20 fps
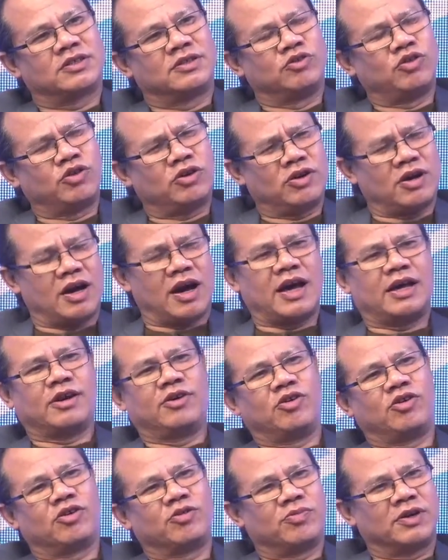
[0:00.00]
Not mm. I
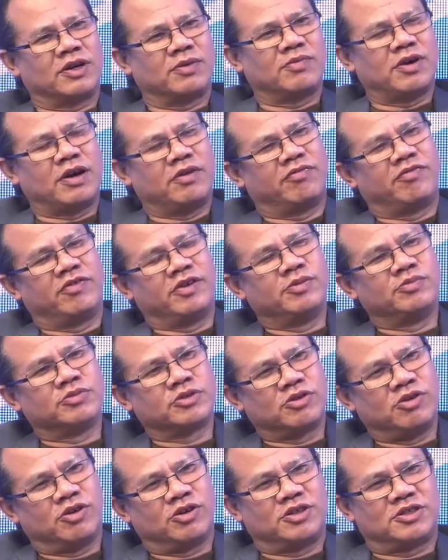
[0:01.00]
got, but my films
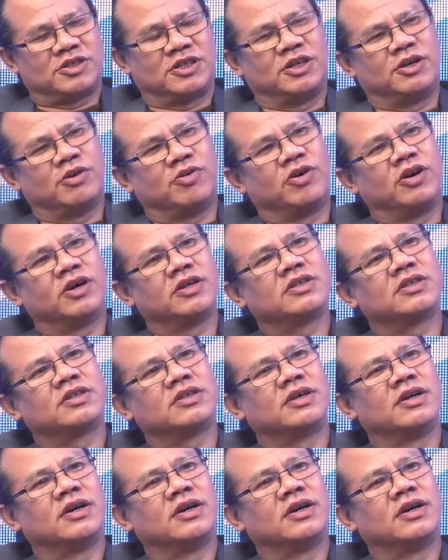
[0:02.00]
got three awards.